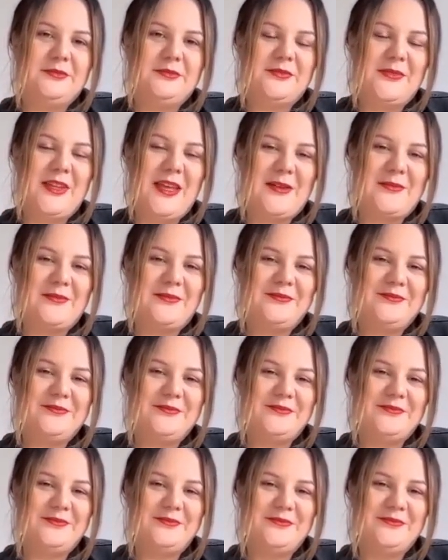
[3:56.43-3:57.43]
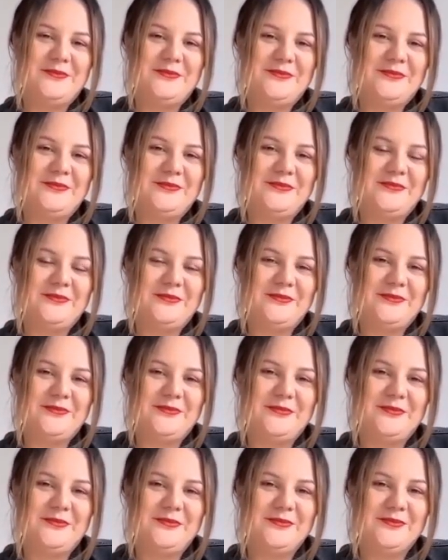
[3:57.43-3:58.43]

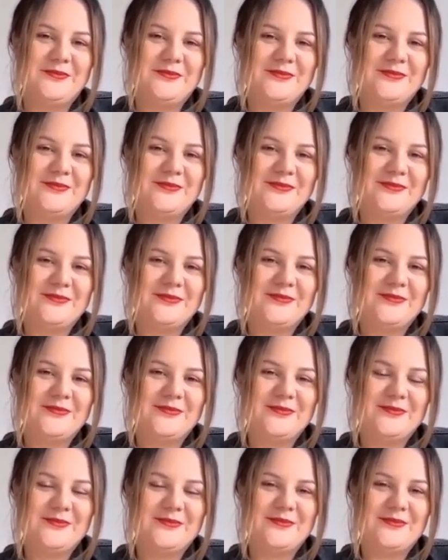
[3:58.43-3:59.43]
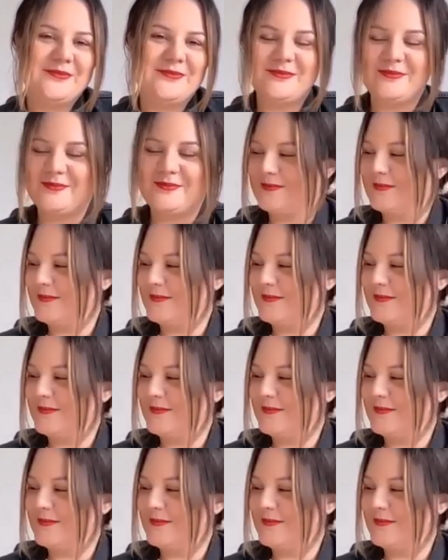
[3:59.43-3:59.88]
[no speech]